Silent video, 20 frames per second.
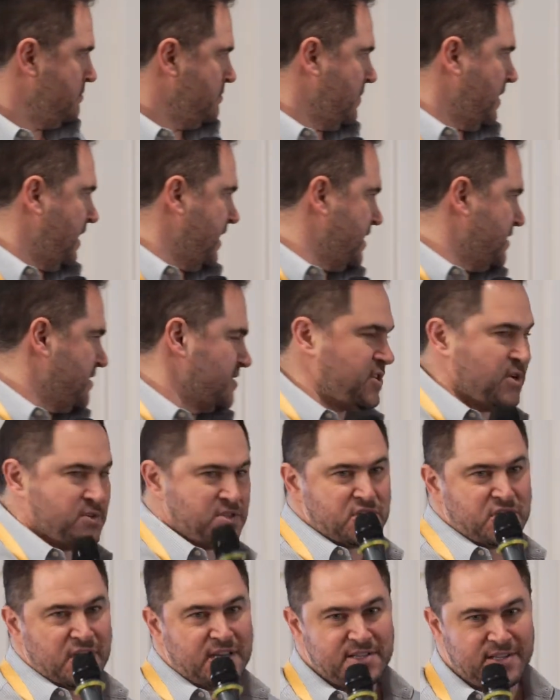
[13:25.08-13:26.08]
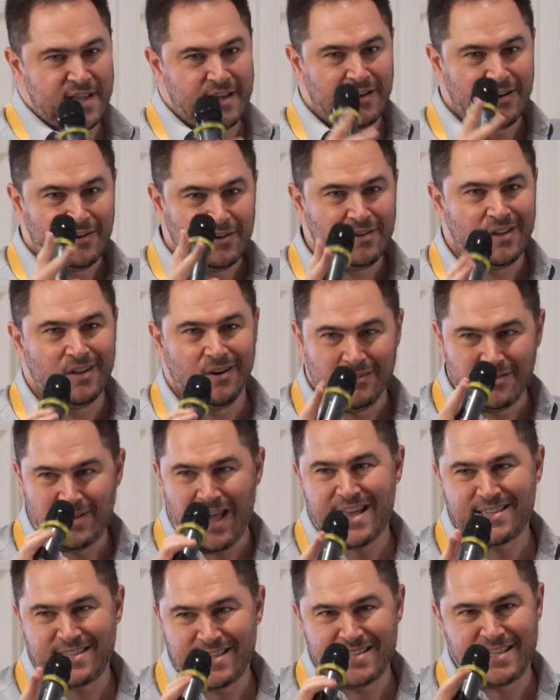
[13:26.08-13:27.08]
Right? There's no such thing
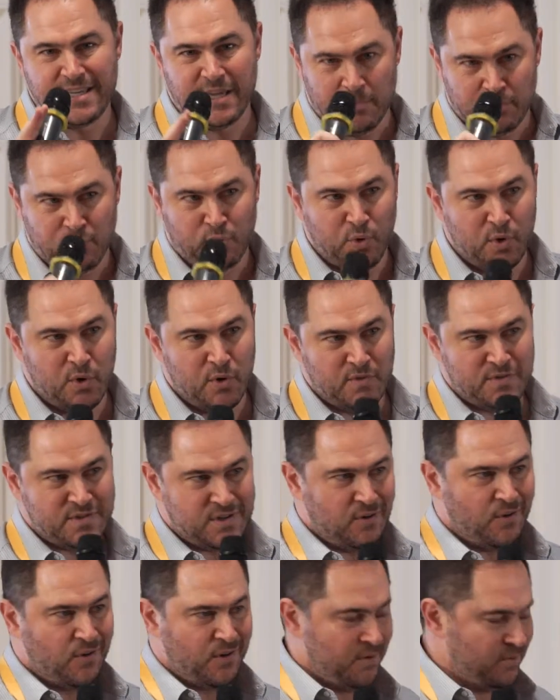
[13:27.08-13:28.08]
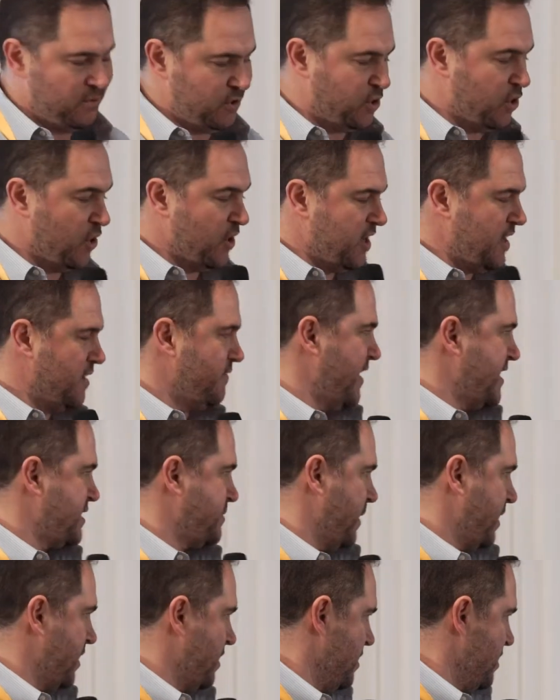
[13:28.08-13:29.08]
as SEC approved or good
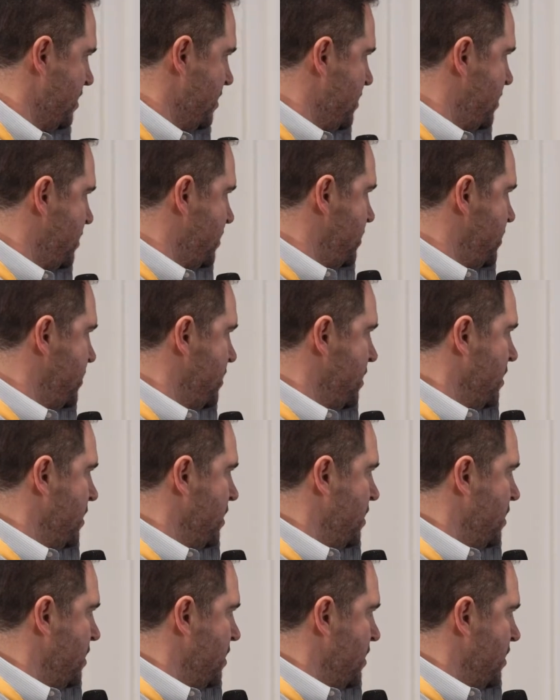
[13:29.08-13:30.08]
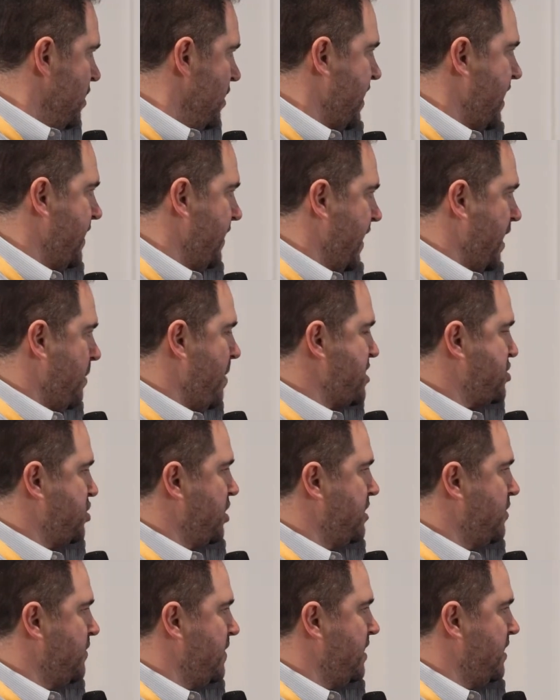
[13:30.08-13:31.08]
investment. Okay, and like I
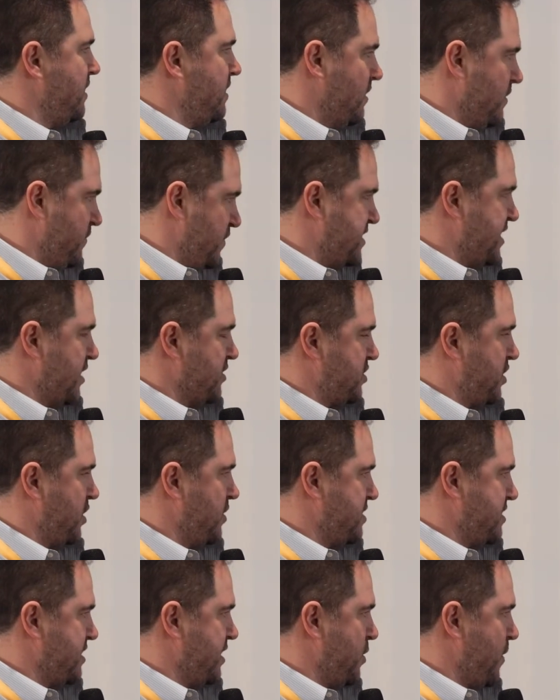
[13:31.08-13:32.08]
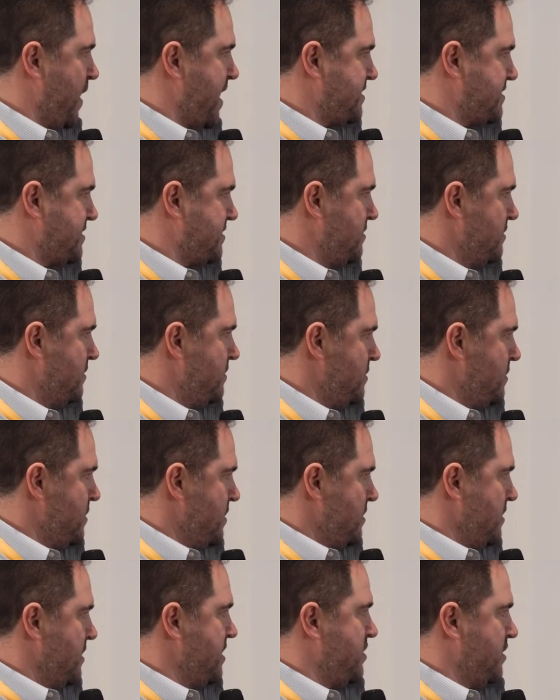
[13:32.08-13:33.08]
mentioned, if you sell securities in the US,
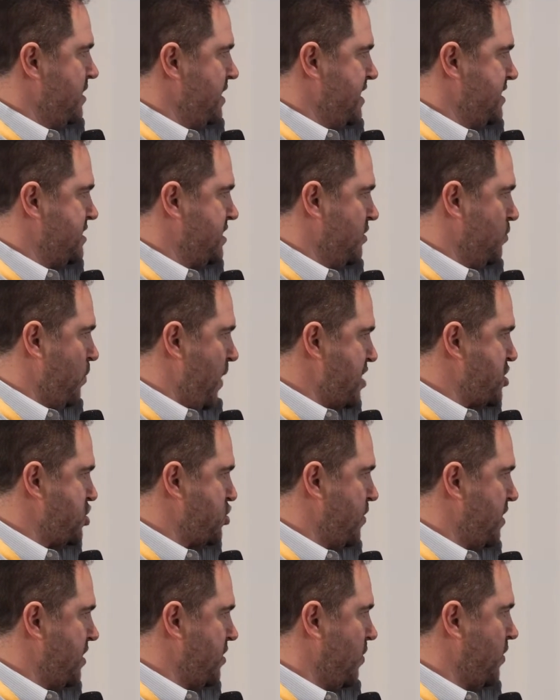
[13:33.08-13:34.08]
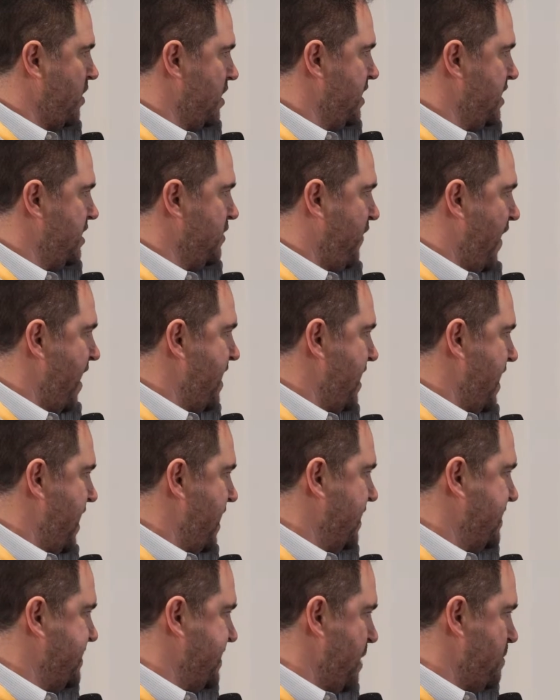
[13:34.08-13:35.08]
you either need to register it or you need to find
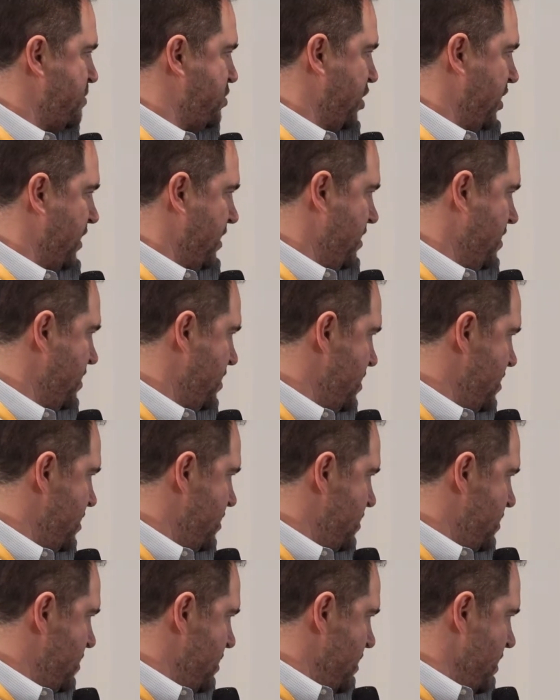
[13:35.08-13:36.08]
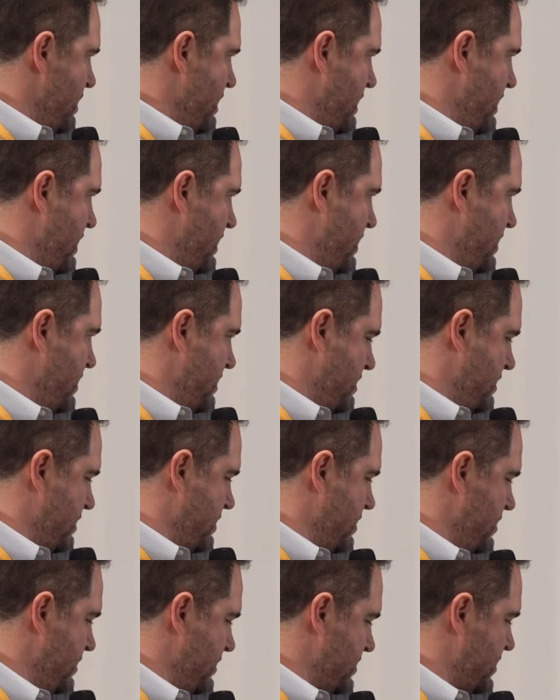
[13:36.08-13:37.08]
an exemption. And
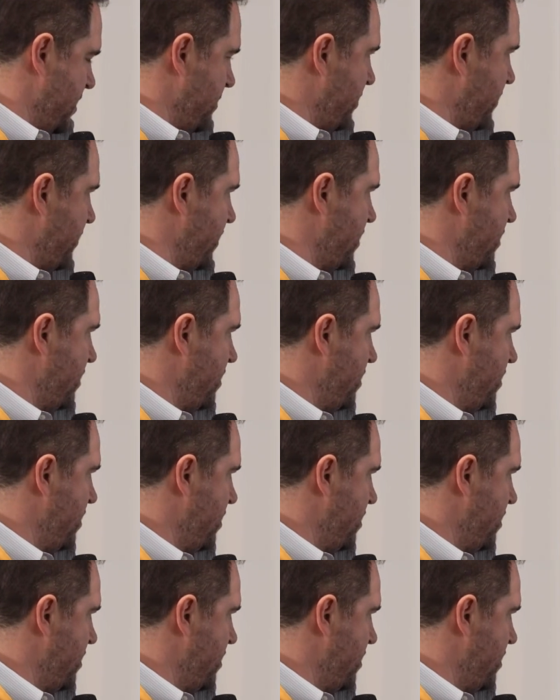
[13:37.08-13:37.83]
let's keep going here.